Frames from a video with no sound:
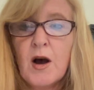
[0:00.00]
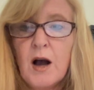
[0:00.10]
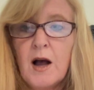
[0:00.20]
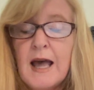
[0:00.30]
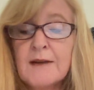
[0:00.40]

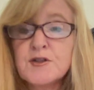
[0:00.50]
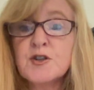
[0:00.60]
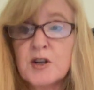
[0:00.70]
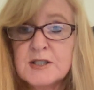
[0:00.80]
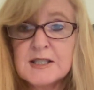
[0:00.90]
after
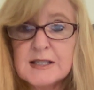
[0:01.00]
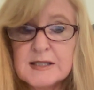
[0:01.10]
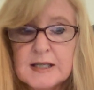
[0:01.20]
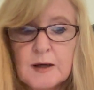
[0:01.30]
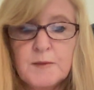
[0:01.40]

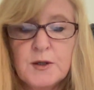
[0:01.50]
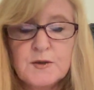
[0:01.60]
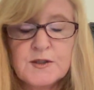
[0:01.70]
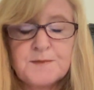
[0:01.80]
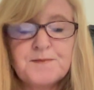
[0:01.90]
narcissistic
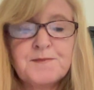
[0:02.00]
abuse.